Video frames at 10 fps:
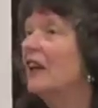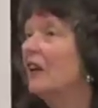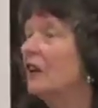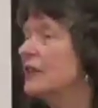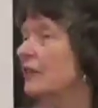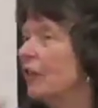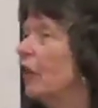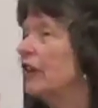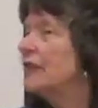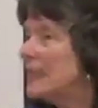There is a
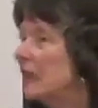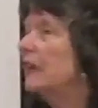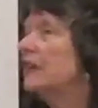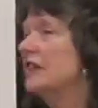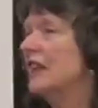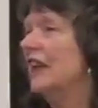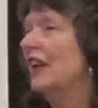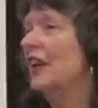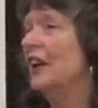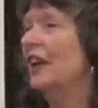volatility
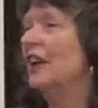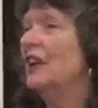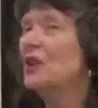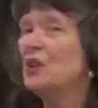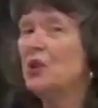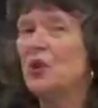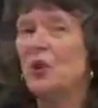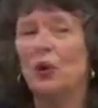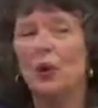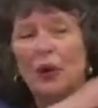
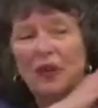to